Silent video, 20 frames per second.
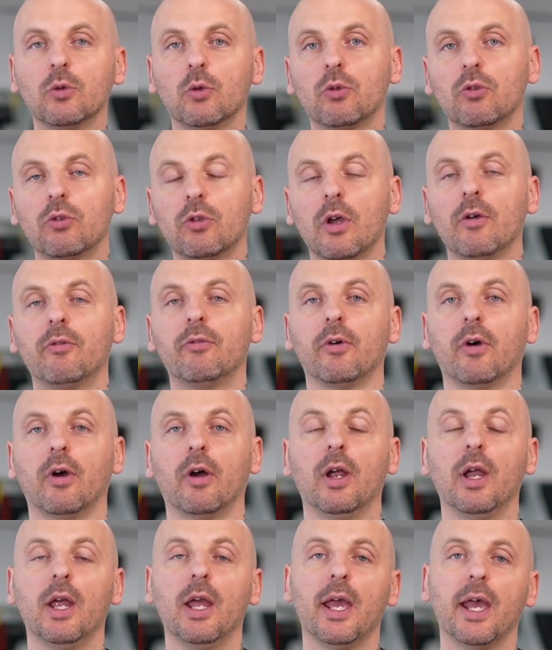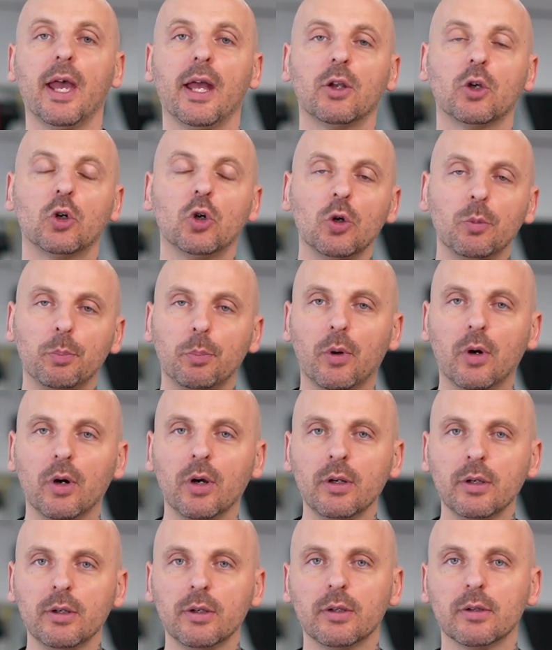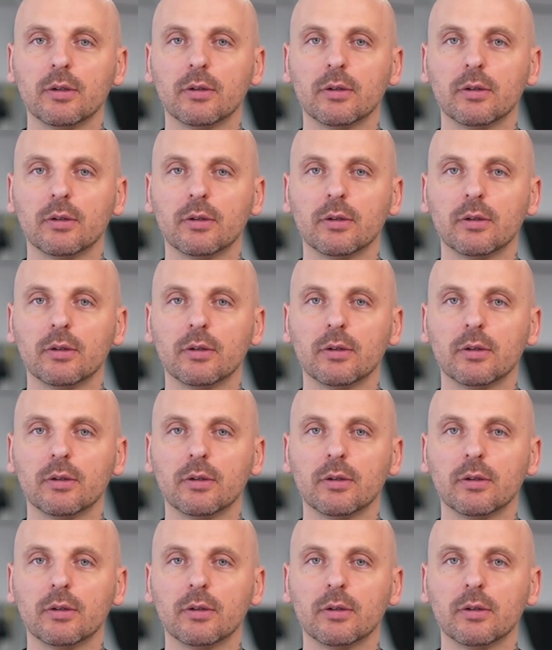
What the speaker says: to suffer. And a good point,